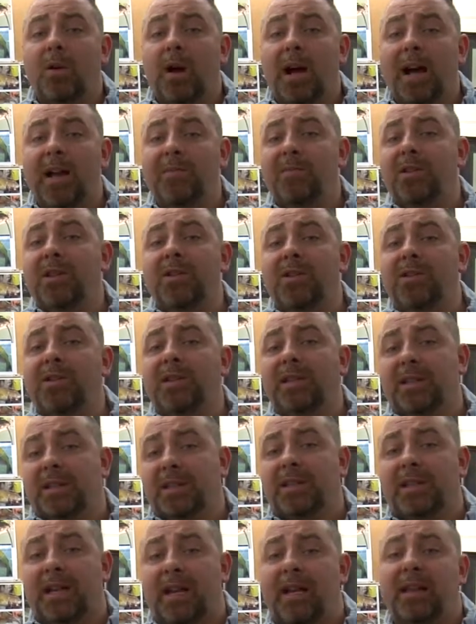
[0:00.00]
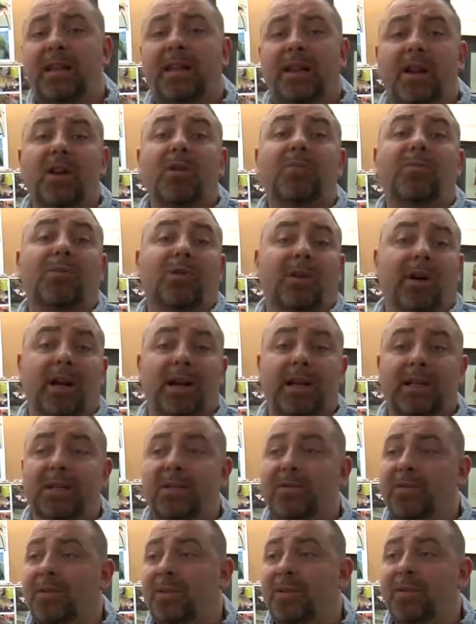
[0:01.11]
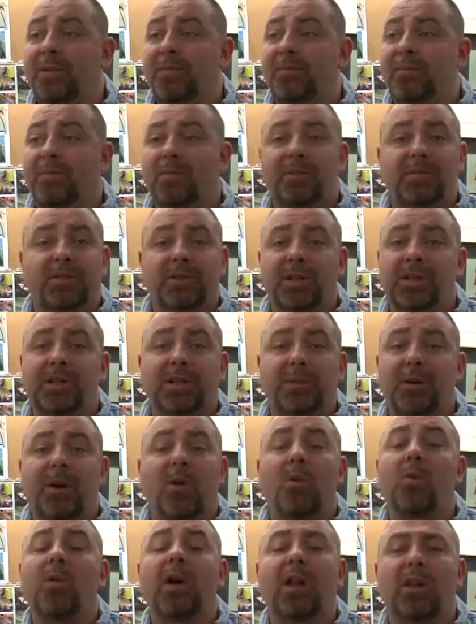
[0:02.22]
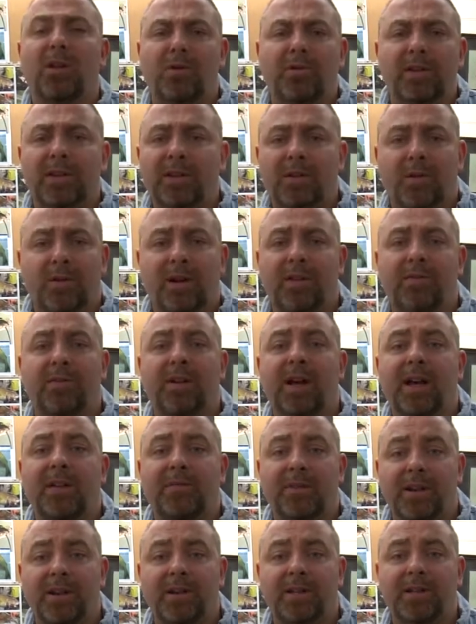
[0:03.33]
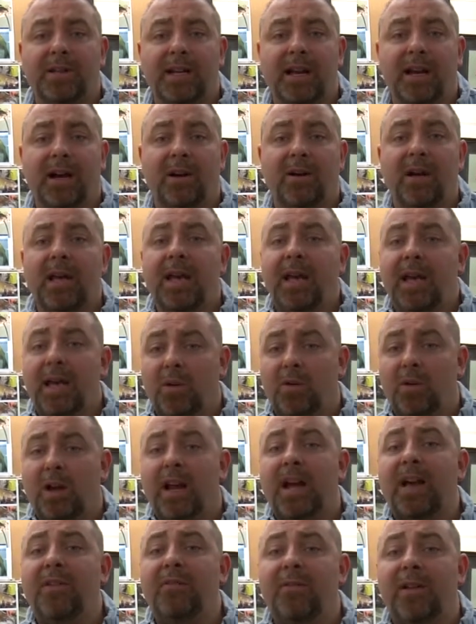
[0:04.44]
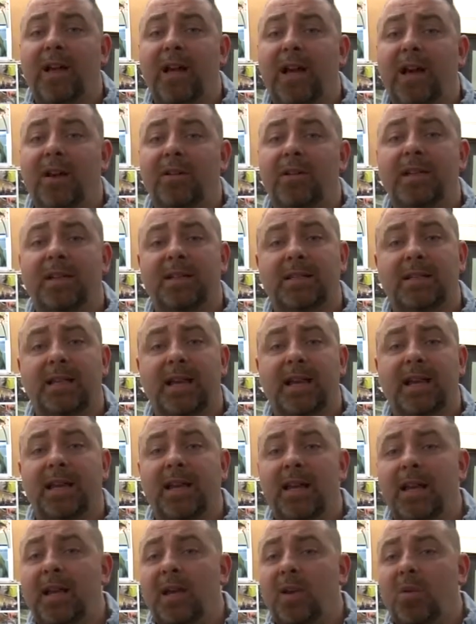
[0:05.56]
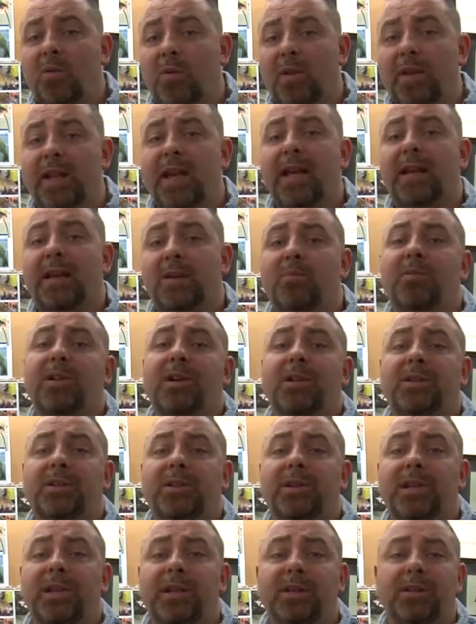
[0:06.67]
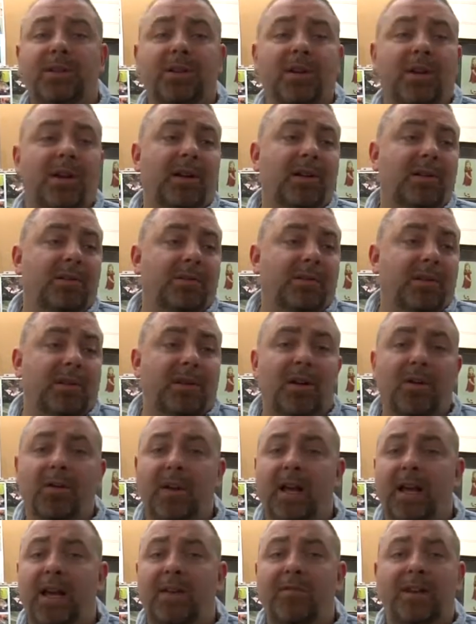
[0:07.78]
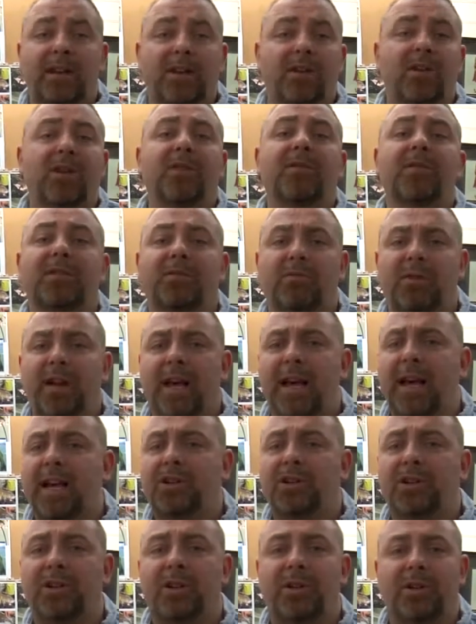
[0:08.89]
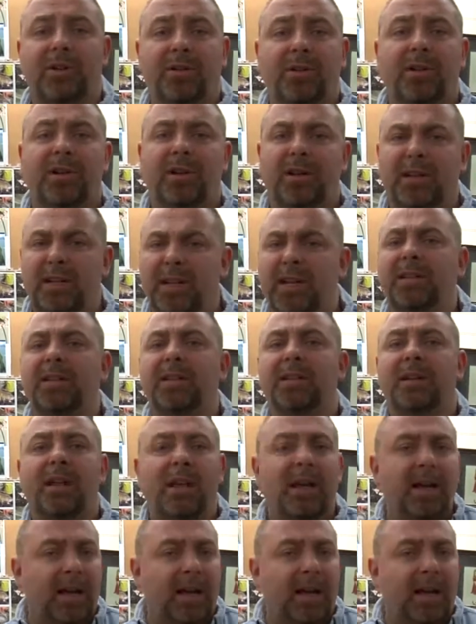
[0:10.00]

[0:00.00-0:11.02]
I've been using the Silentaire products for just about well over 25 years now, and what I found is that when that compressor kicks on, you don't have any nervous reaction, or it doesn't